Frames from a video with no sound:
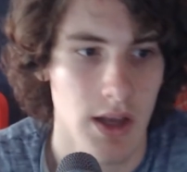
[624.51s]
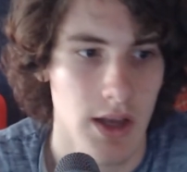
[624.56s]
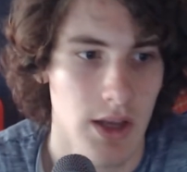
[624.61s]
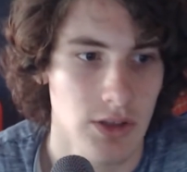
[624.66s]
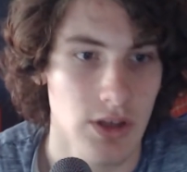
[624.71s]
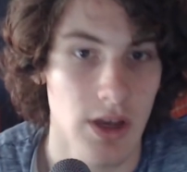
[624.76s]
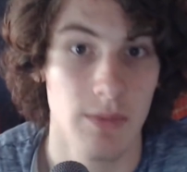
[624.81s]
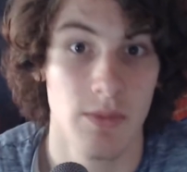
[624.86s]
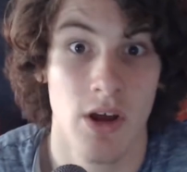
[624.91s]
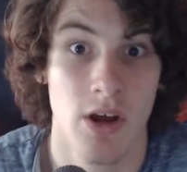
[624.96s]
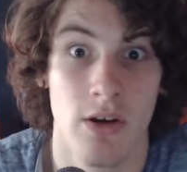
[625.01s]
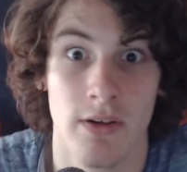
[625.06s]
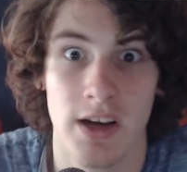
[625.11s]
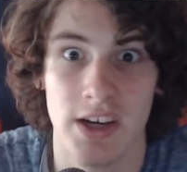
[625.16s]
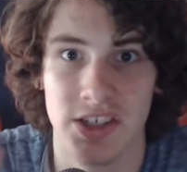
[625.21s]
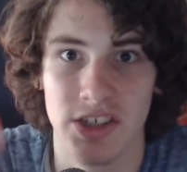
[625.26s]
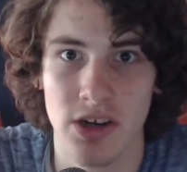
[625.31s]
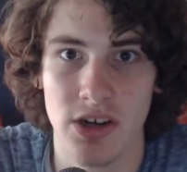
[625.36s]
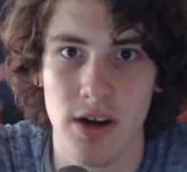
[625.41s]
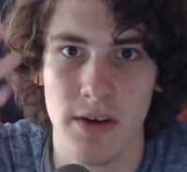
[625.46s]
so I'm not really
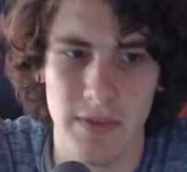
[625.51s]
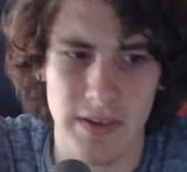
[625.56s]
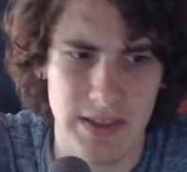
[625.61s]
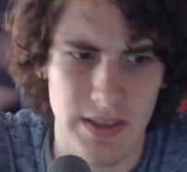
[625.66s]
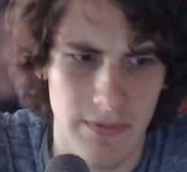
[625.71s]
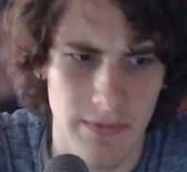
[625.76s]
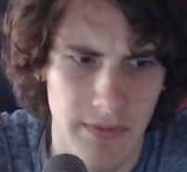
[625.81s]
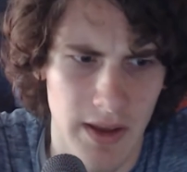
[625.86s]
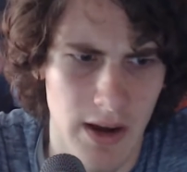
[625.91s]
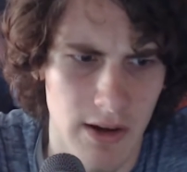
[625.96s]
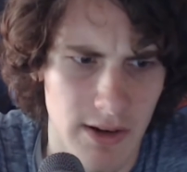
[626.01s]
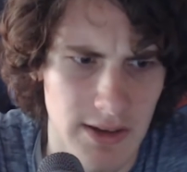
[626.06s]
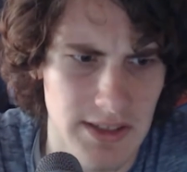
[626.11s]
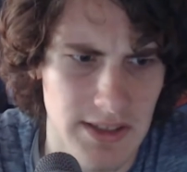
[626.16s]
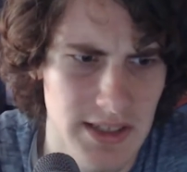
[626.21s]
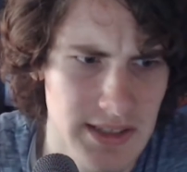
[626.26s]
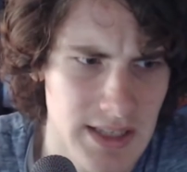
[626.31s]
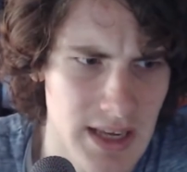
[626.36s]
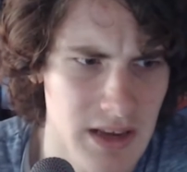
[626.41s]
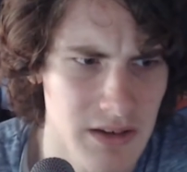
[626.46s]
sure if it's a filler, as I
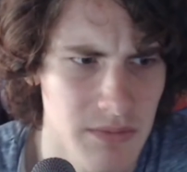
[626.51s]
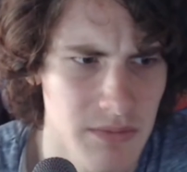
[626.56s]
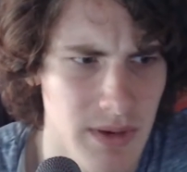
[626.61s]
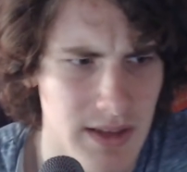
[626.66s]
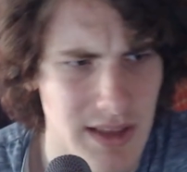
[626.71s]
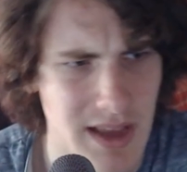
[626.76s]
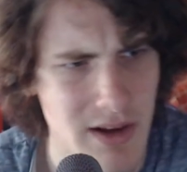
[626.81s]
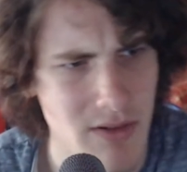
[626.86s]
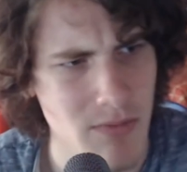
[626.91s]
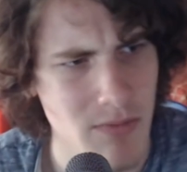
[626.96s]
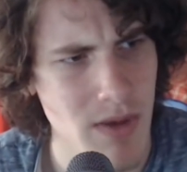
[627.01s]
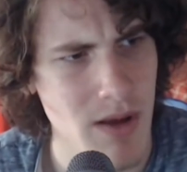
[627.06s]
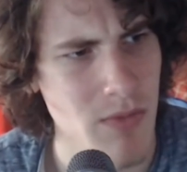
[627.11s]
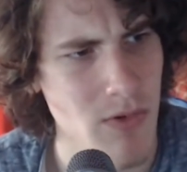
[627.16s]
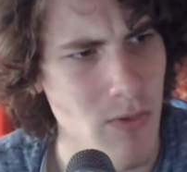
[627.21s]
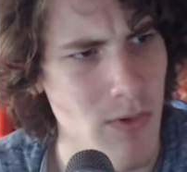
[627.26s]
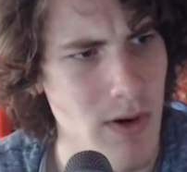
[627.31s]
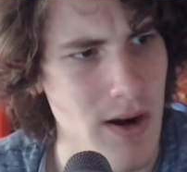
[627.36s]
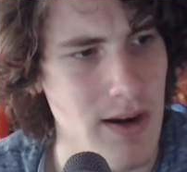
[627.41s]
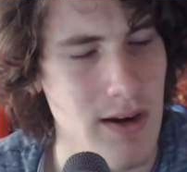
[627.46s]
said, but I remember
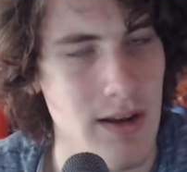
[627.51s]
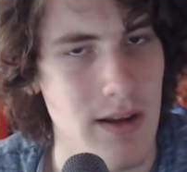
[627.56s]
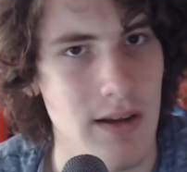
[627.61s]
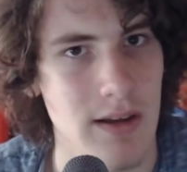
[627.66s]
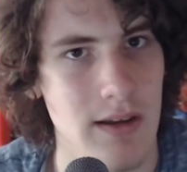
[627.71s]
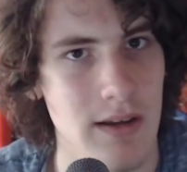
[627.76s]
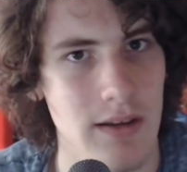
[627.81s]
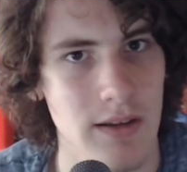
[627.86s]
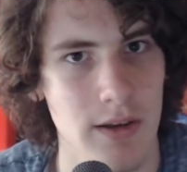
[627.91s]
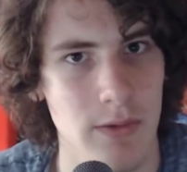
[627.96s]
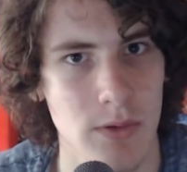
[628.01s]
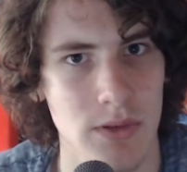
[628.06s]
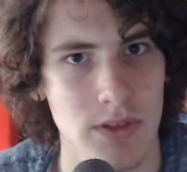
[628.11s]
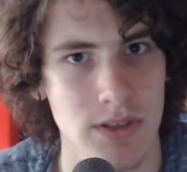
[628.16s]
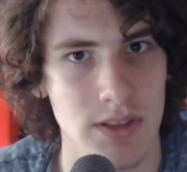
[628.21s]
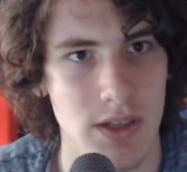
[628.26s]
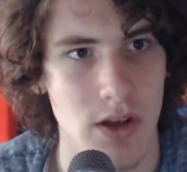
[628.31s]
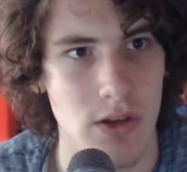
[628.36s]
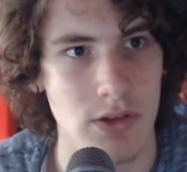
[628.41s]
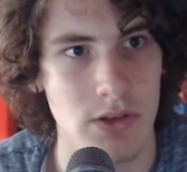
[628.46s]
when it
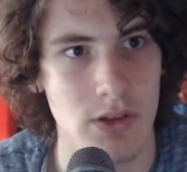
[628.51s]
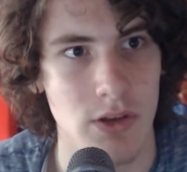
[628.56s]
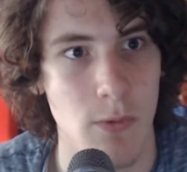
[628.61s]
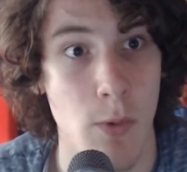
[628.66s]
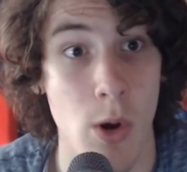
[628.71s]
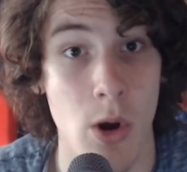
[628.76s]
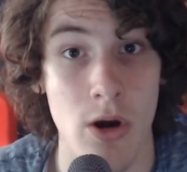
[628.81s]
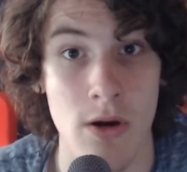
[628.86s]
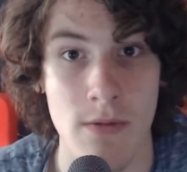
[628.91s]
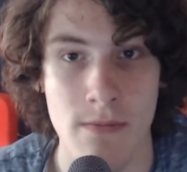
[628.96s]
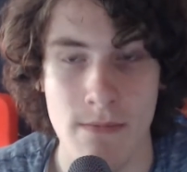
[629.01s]
was also war,